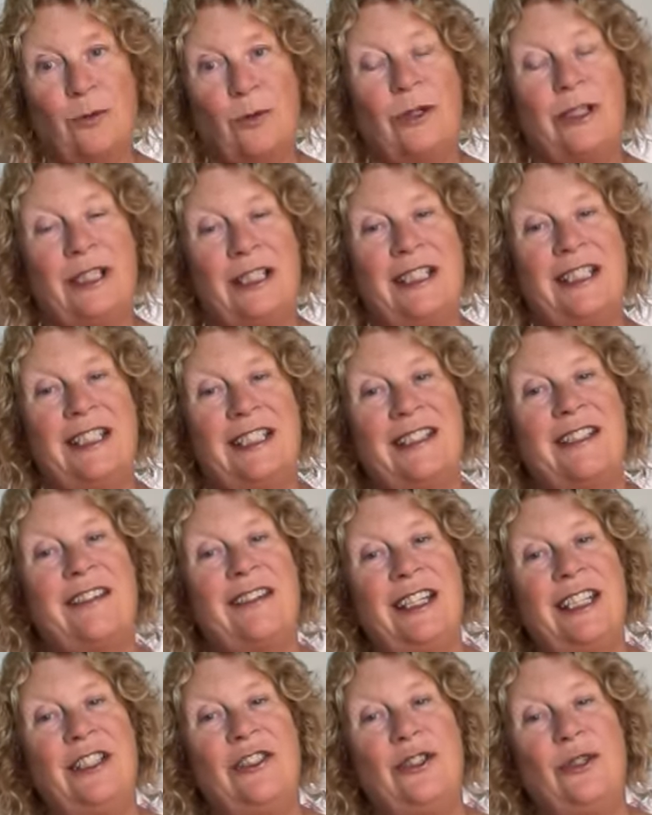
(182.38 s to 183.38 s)
what it is that
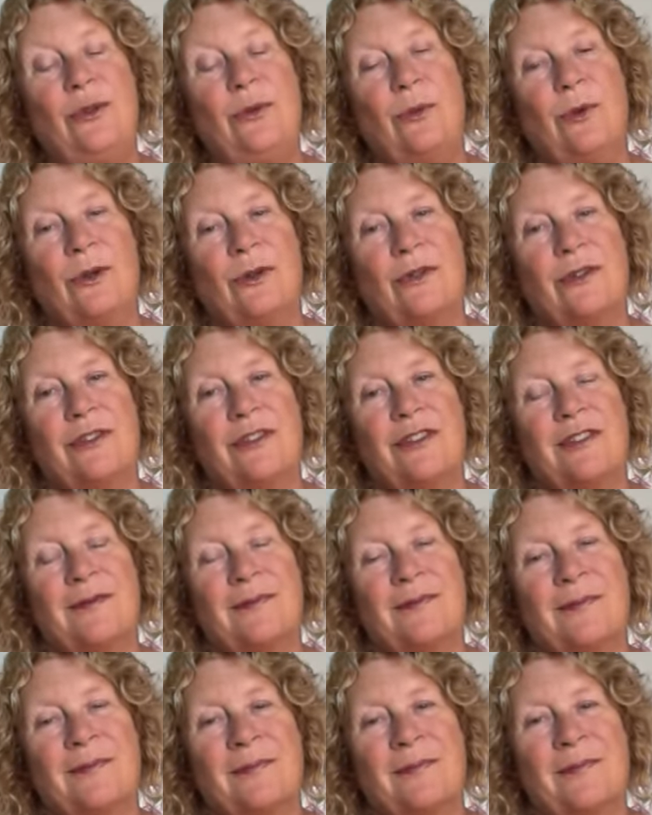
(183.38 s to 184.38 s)
they do want,
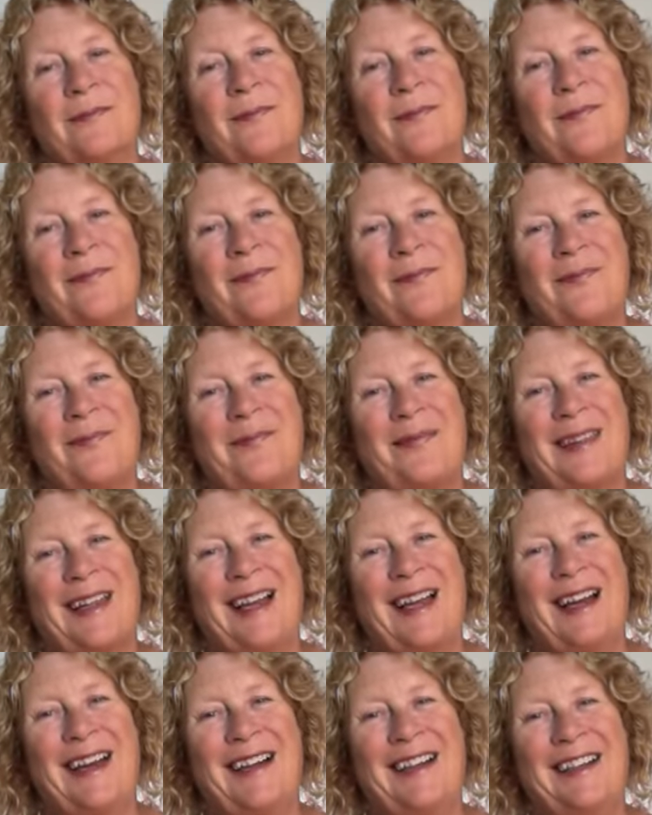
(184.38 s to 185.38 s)

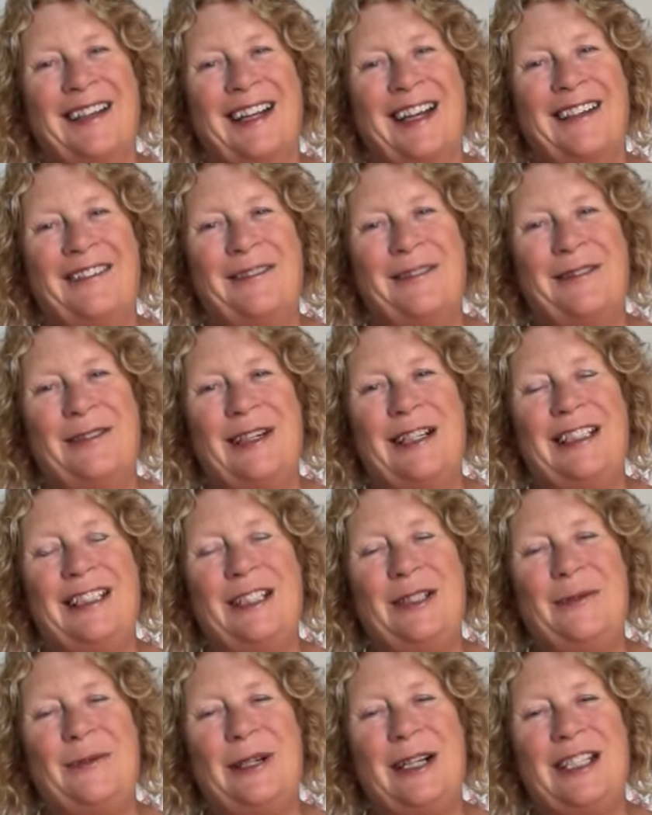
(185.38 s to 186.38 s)
and
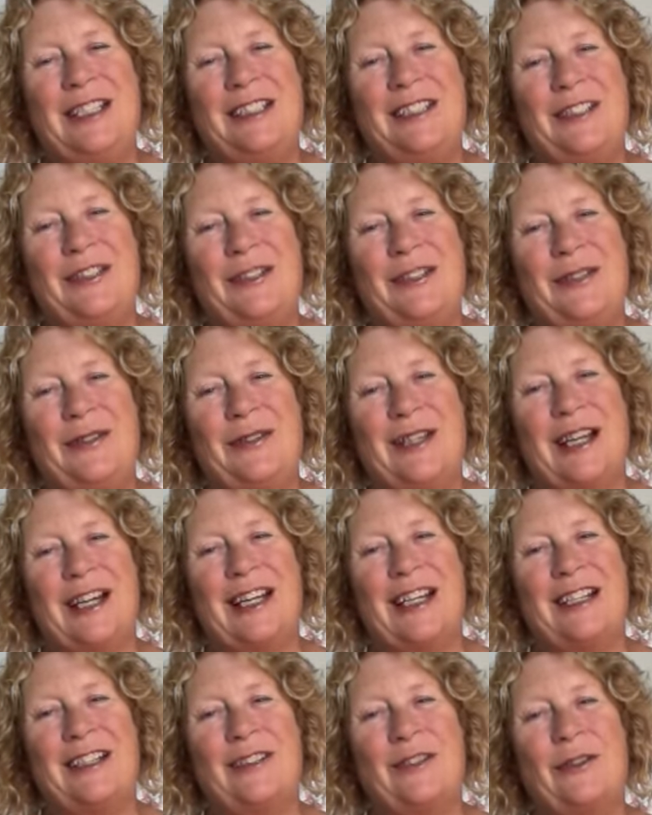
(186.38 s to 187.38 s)
finding ways to do that
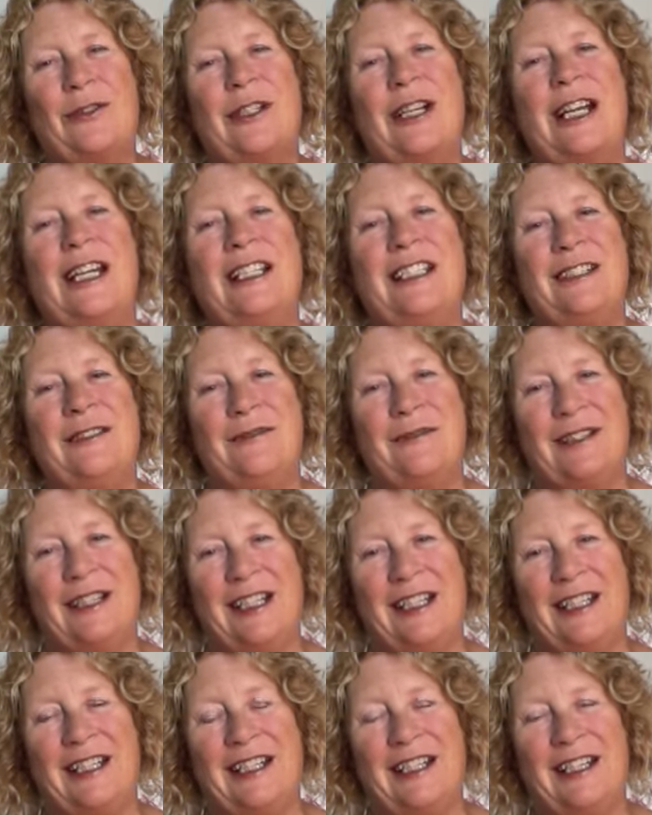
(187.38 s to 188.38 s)

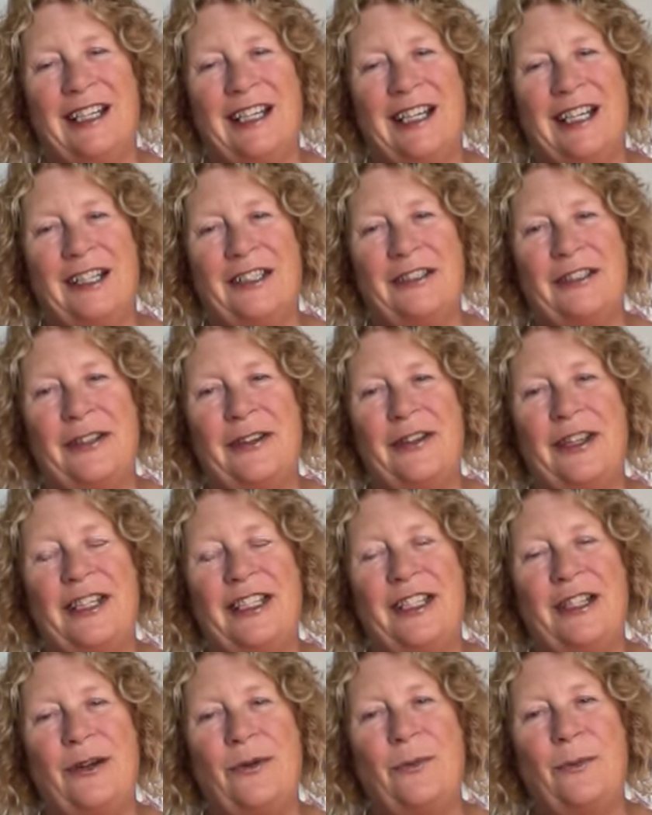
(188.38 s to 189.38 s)
creatively so that they
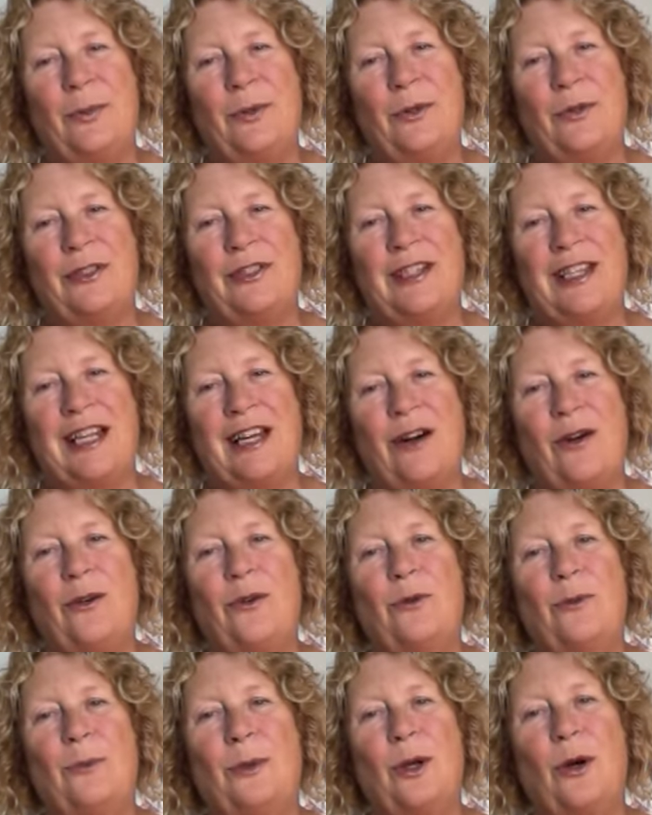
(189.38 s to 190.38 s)
don't put their
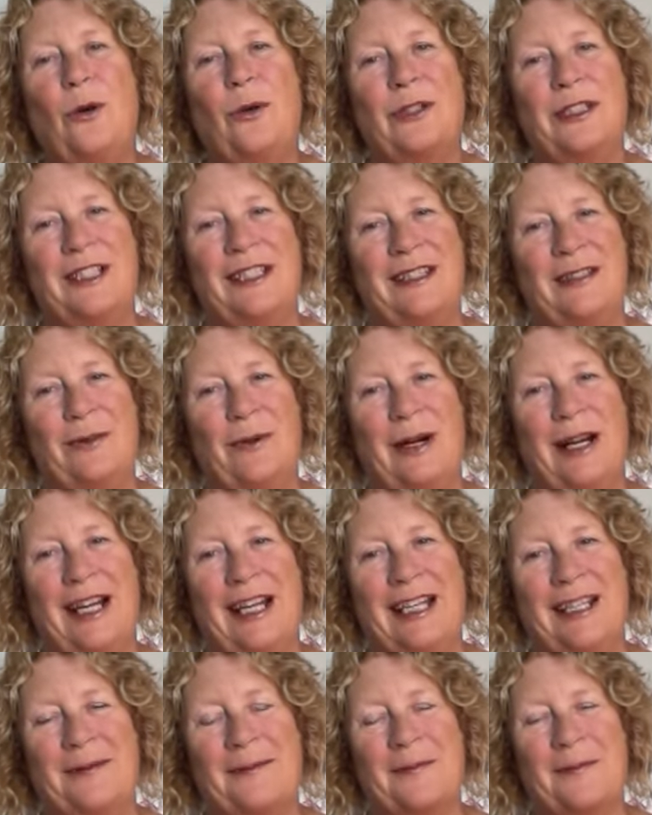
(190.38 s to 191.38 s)
old blocks in the
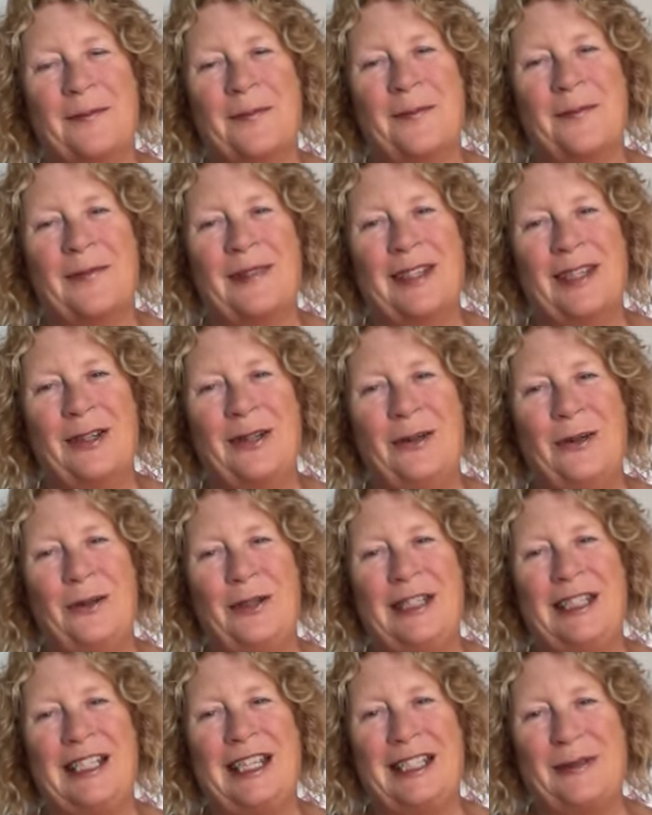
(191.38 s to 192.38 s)
way, all
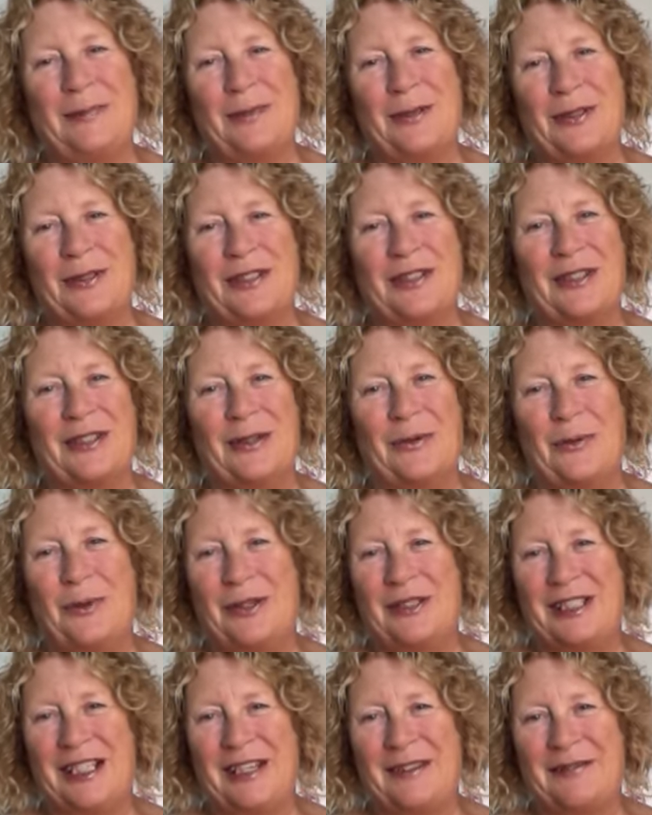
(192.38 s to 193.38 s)
the yes buts and the
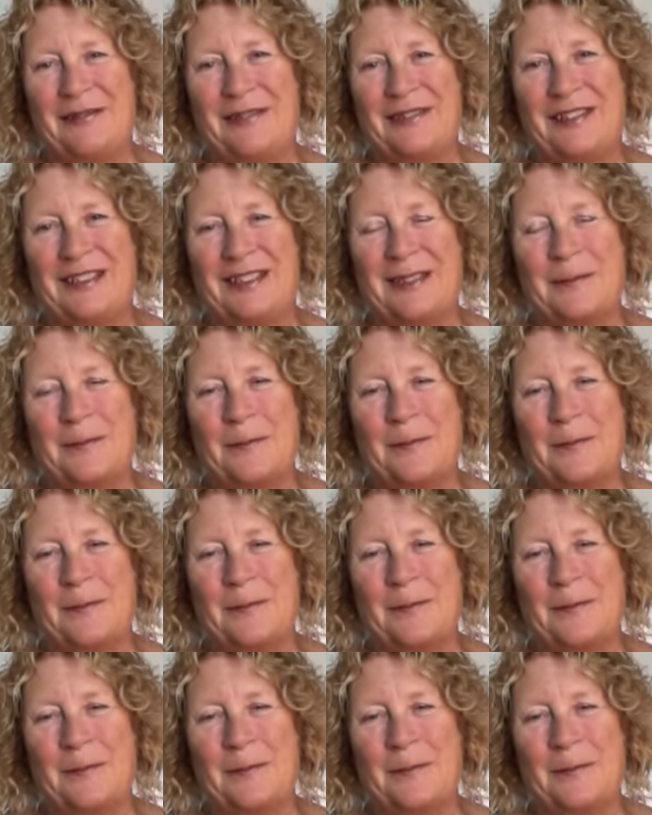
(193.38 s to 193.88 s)
what ifs.